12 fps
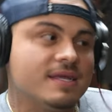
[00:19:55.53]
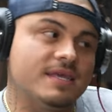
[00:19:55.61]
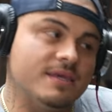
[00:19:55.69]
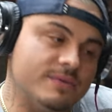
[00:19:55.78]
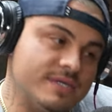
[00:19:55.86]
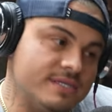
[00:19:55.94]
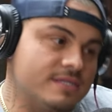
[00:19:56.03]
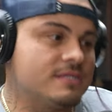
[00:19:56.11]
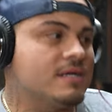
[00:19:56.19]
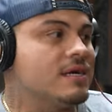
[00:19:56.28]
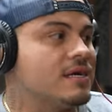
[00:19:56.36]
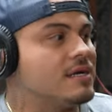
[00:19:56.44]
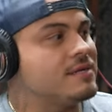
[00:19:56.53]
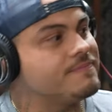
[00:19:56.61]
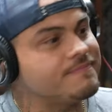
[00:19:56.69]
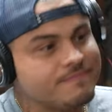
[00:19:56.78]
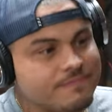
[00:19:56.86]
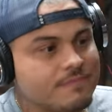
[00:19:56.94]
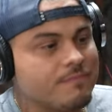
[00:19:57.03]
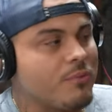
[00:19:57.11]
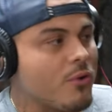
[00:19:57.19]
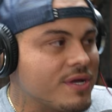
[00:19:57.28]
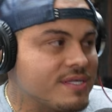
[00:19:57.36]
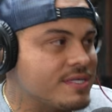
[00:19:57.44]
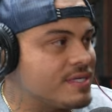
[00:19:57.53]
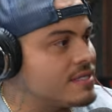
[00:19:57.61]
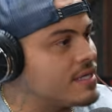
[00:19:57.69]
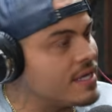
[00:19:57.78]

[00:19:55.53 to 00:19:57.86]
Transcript: he was uh poisoned